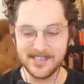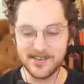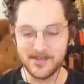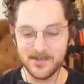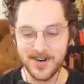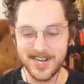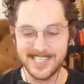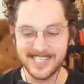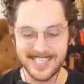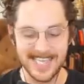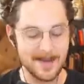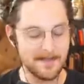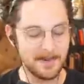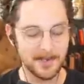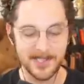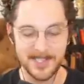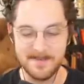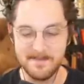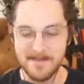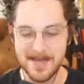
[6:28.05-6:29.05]
crazy. Yeah,
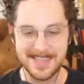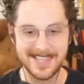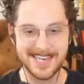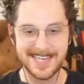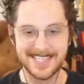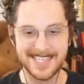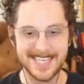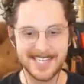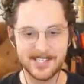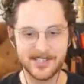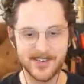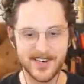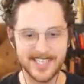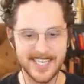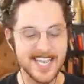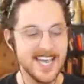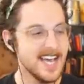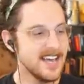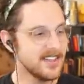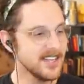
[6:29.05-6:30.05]
pulling myth in at the end is
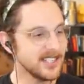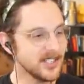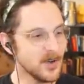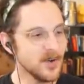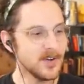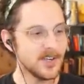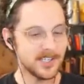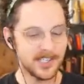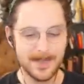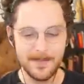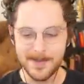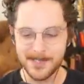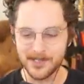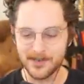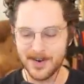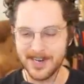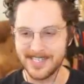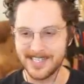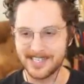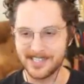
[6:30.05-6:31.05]
crazy. This whole clip is
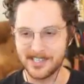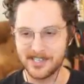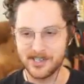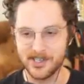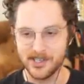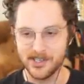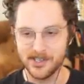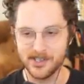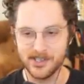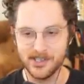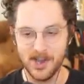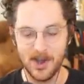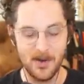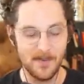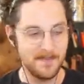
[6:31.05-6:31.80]
crazy because it's just so